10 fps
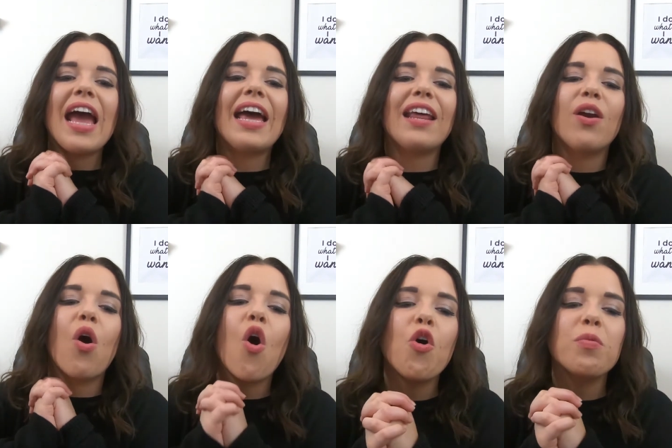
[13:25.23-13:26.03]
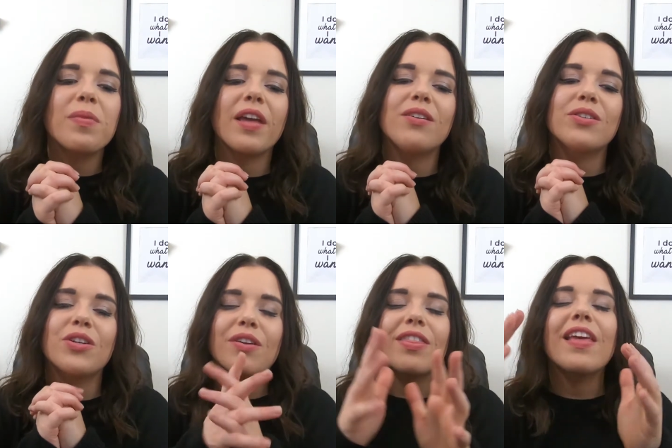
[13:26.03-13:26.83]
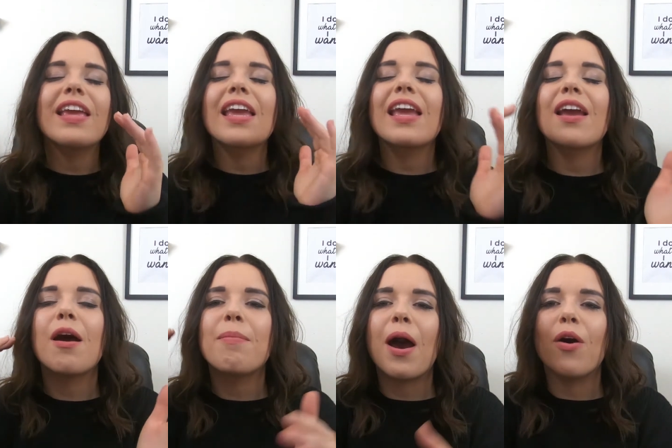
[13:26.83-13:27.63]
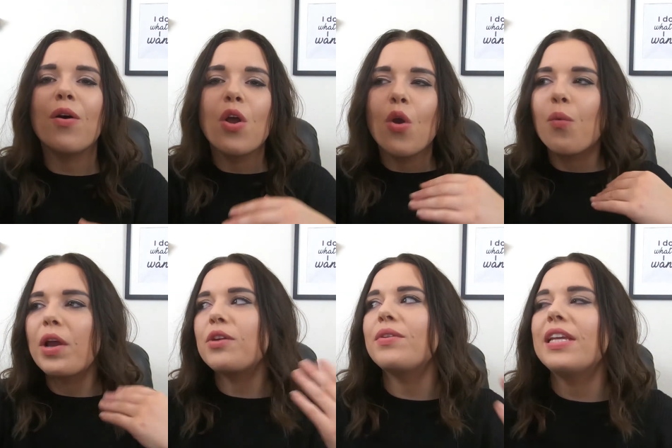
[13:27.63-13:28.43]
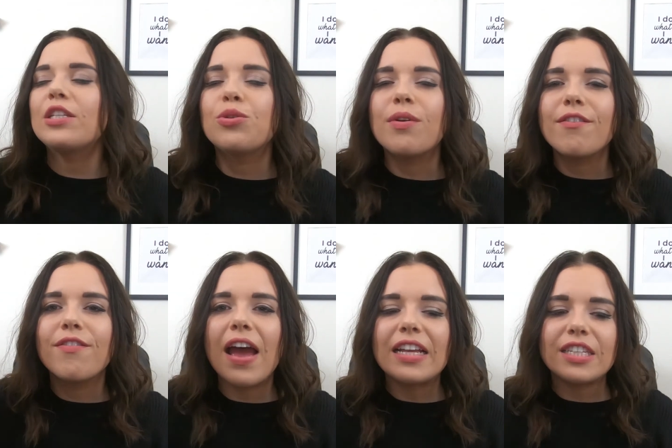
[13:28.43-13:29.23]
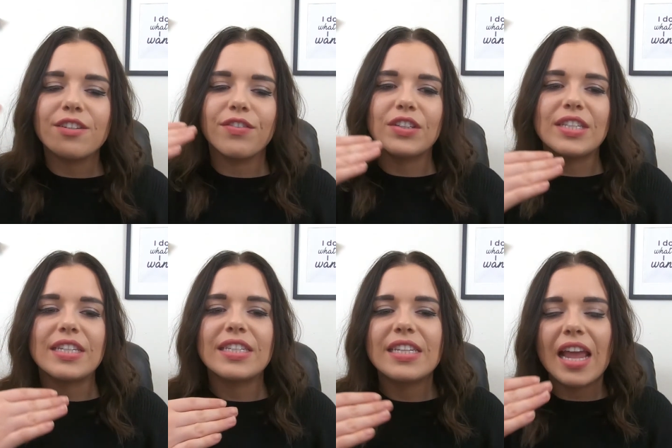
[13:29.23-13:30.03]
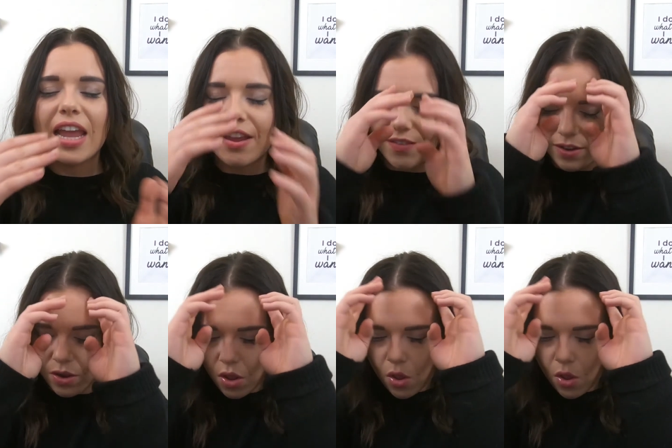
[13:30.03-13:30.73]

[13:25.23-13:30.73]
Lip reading: and I hope that you start thinking about what you need to invest versus save and